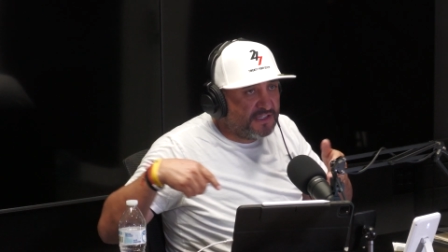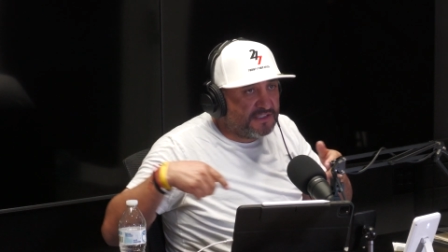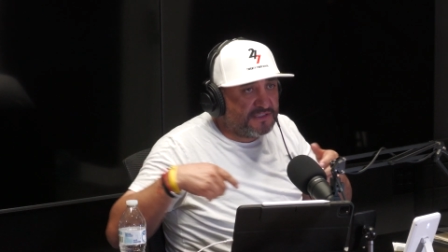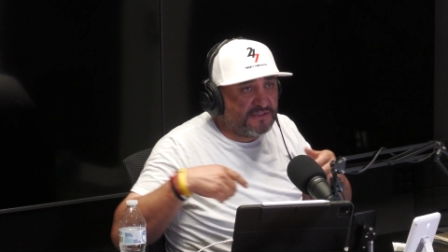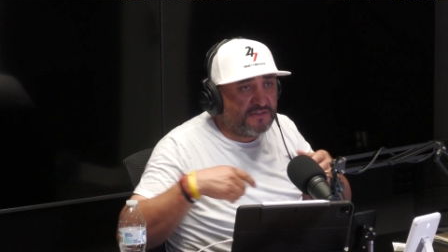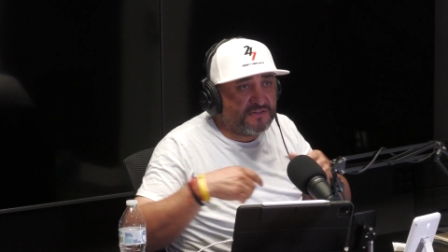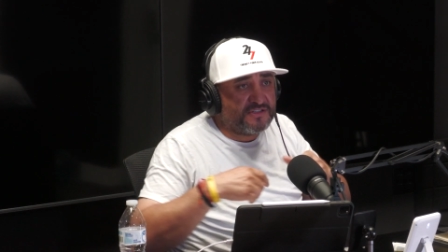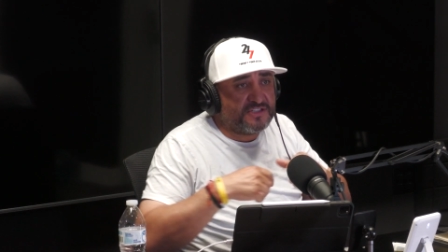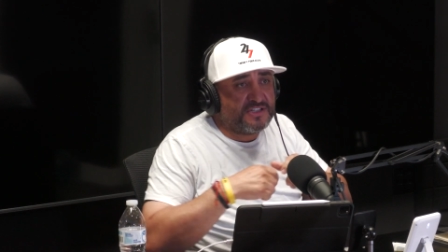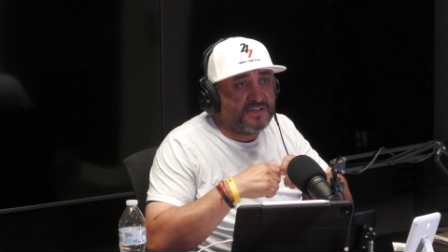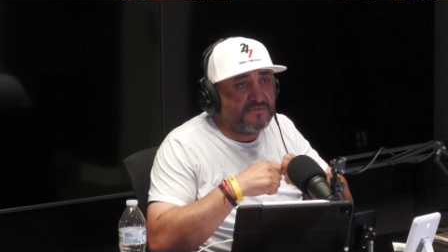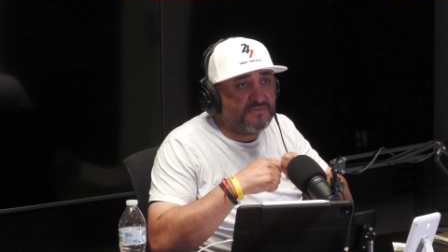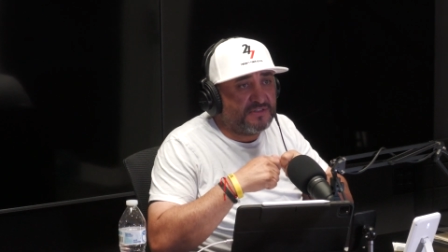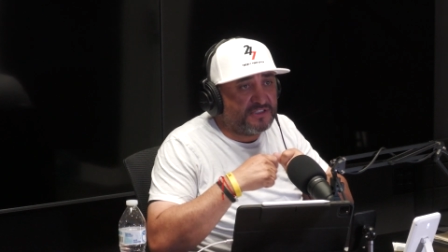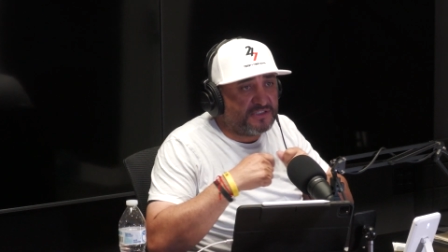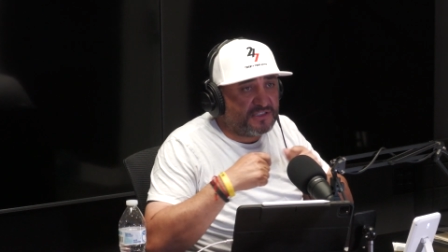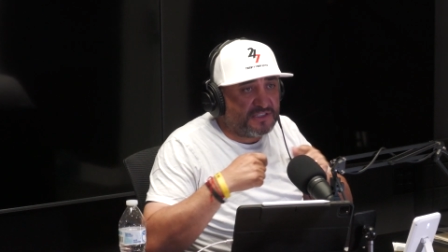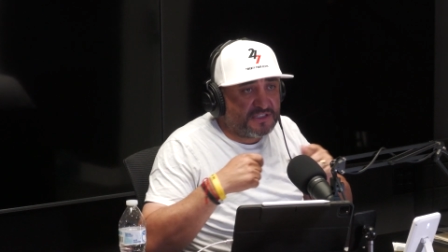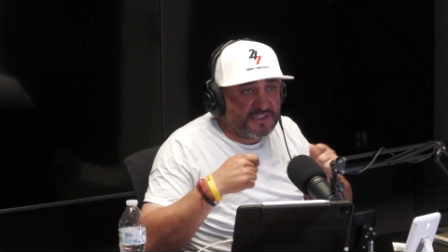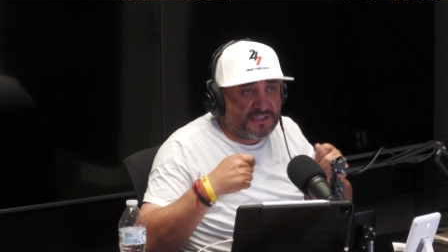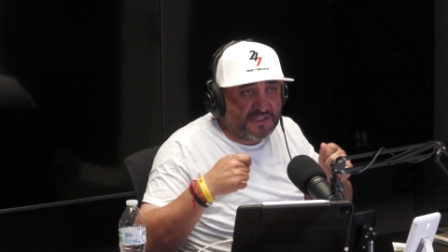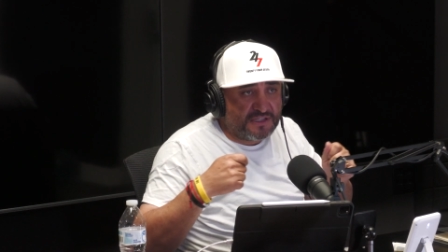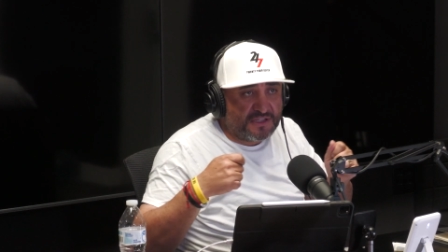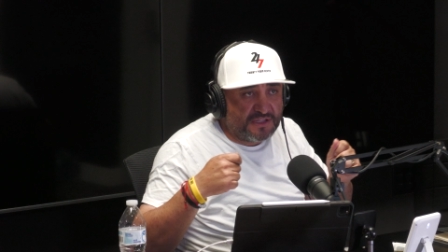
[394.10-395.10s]
So she was
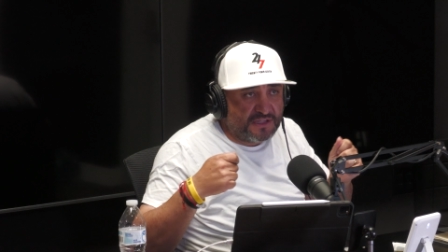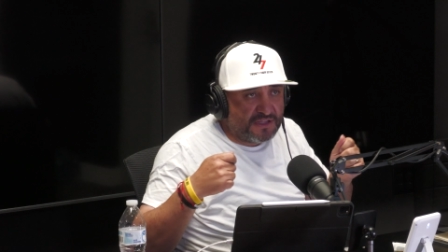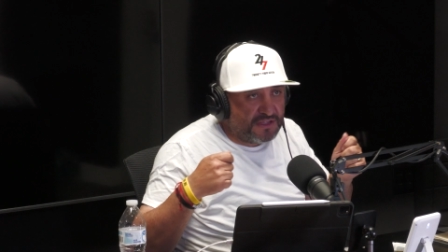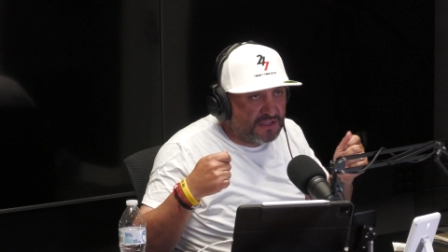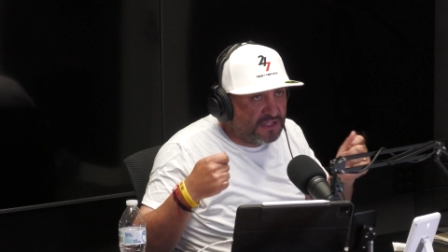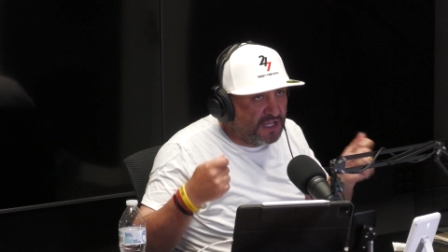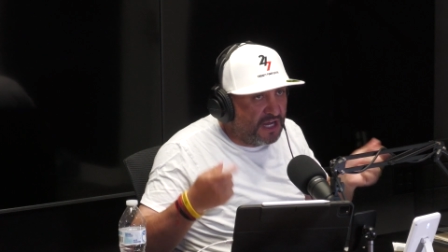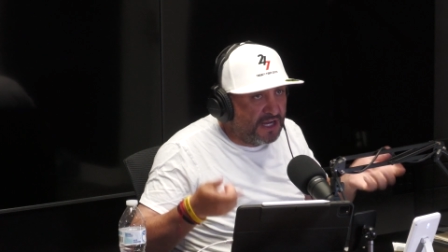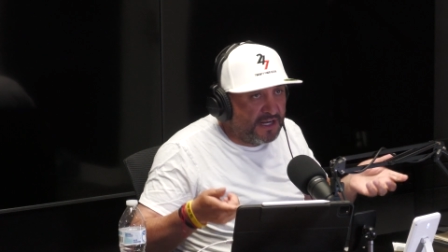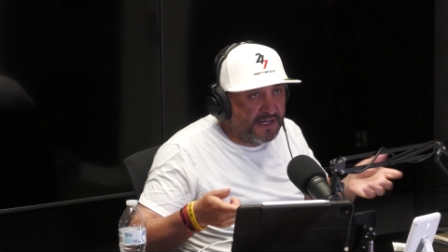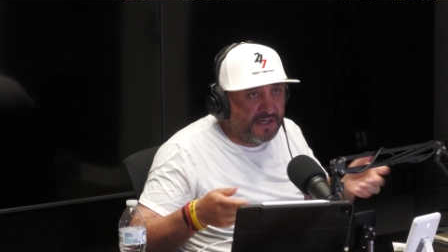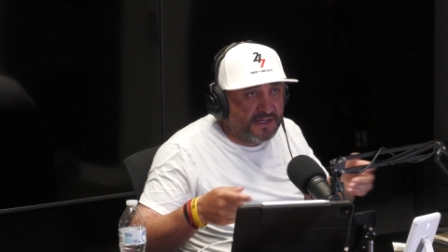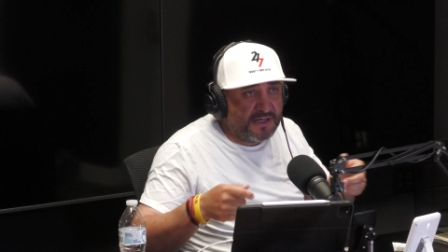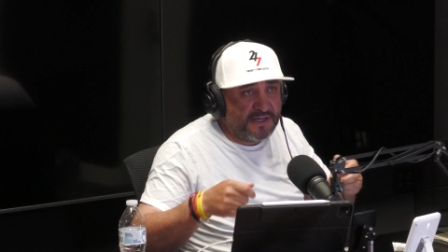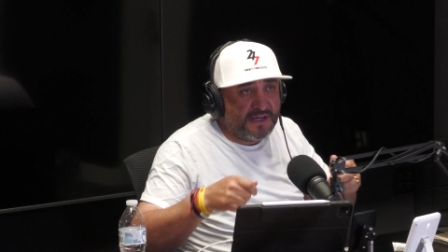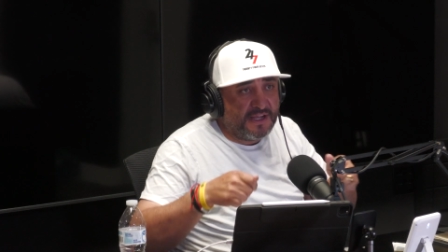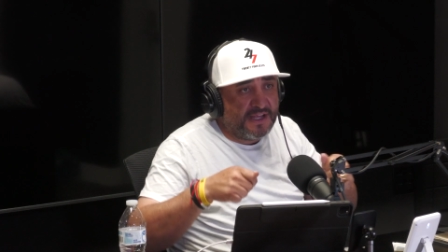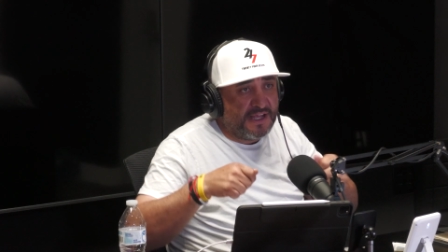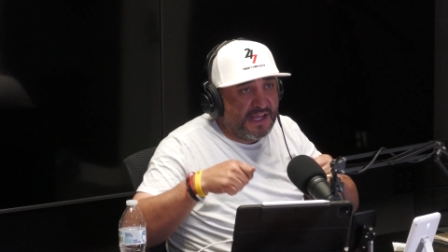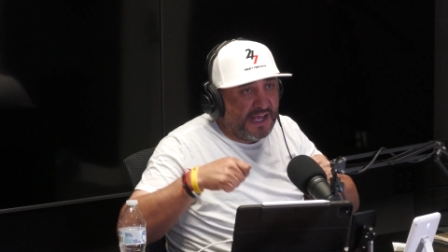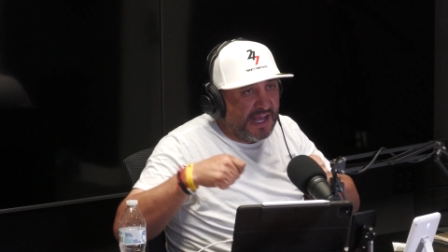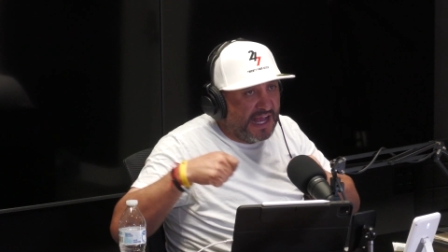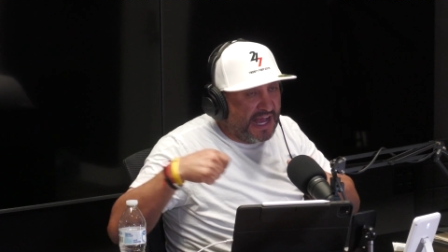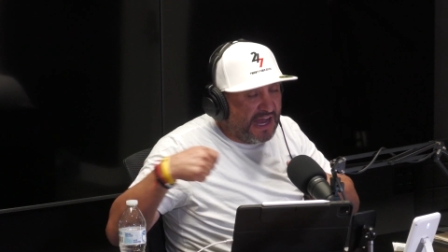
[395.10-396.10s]
done
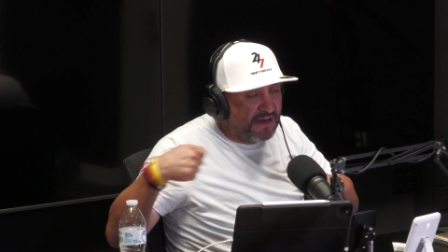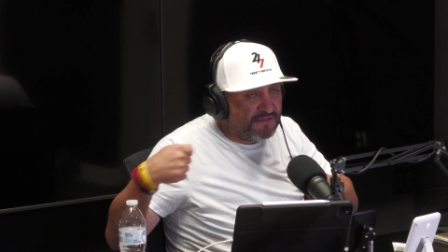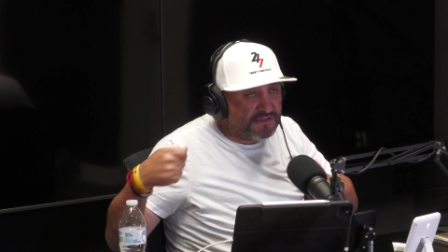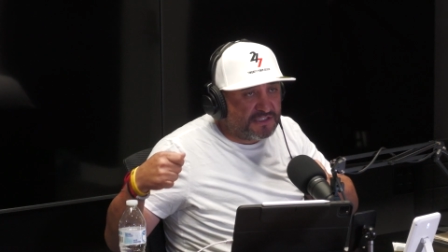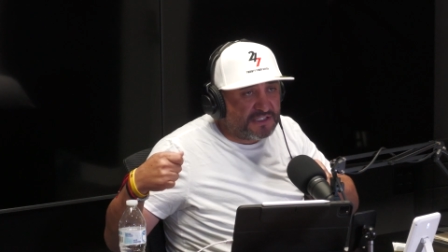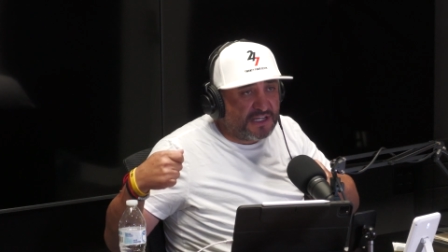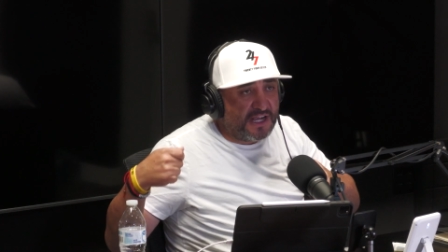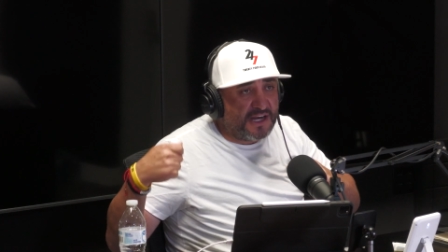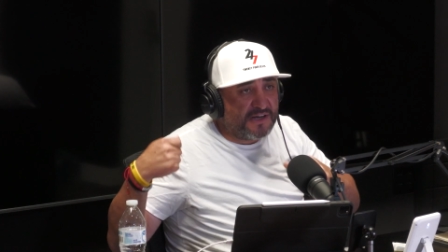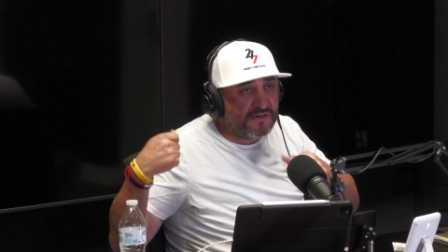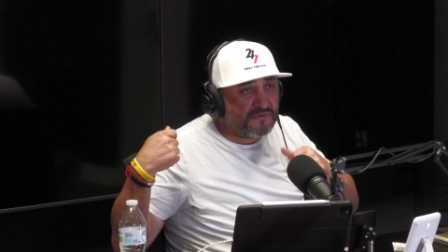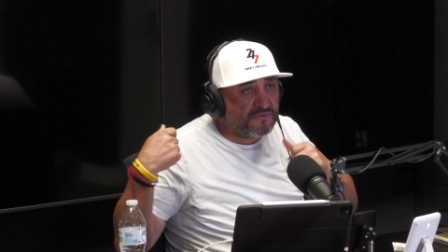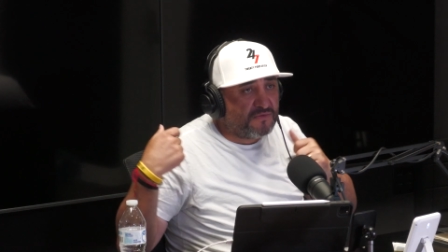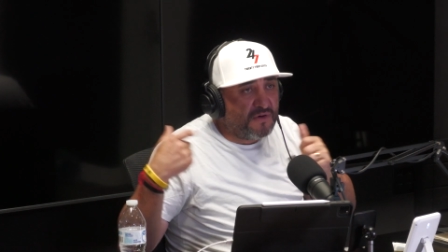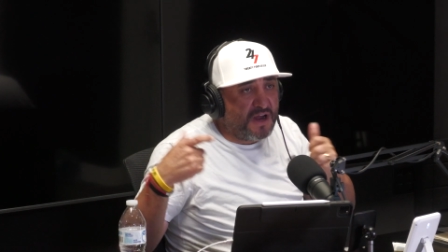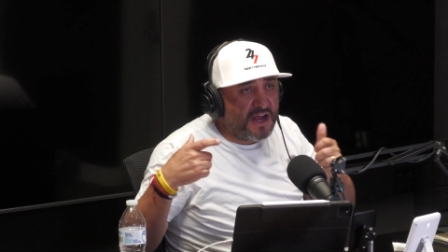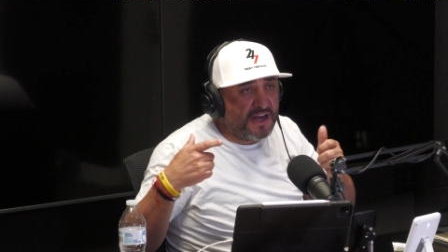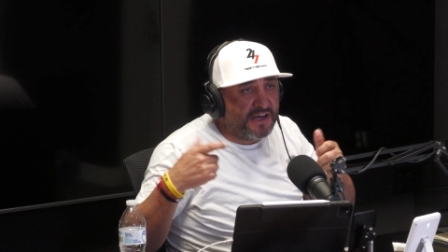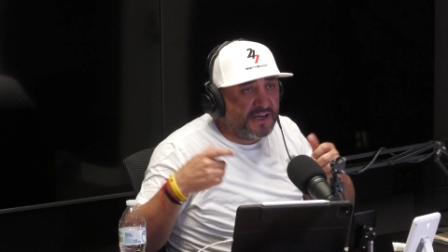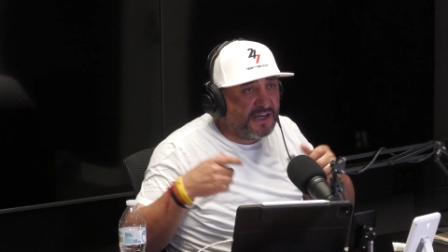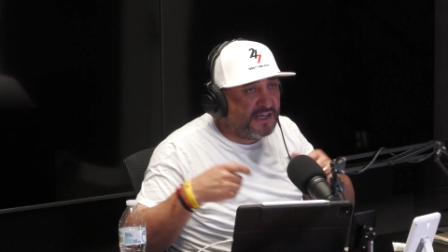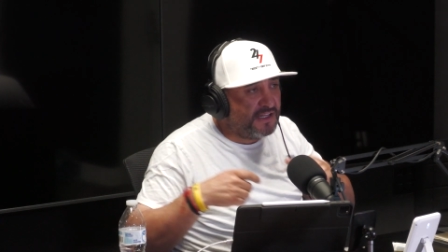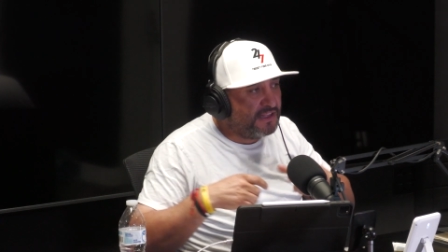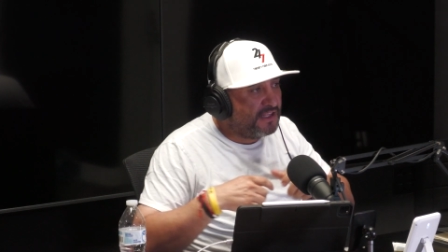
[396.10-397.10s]
outside
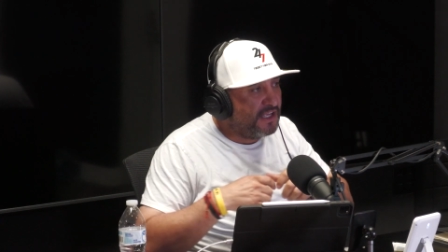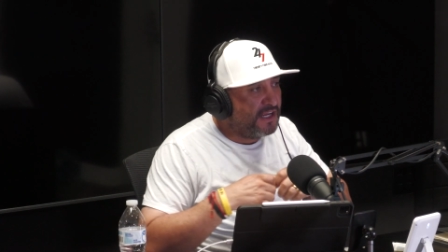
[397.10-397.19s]
running.